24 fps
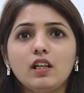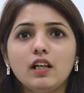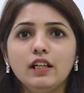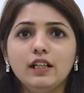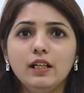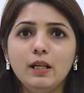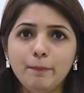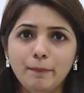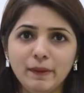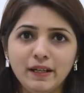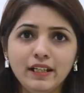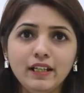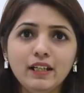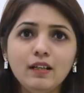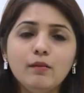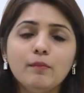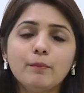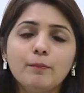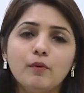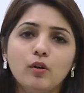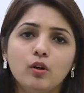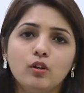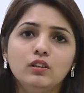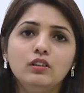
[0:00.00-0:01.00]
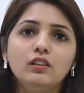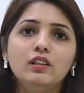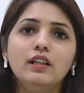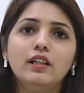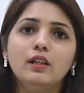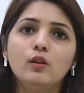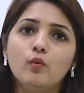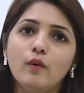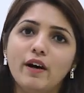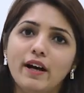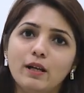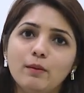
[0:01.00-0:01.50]
And depending upon the
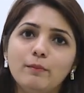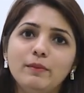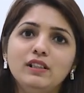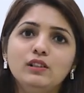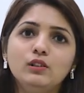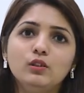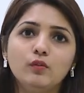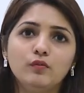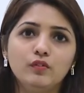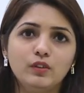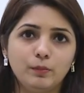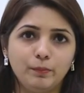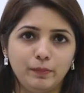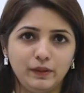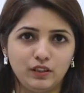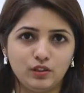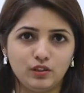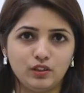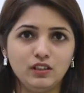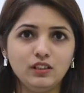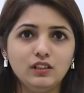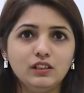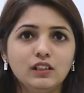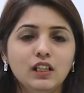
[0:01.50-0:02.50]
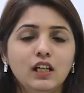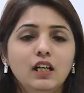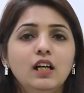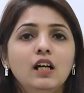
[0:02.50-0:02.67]
requirements of the patients,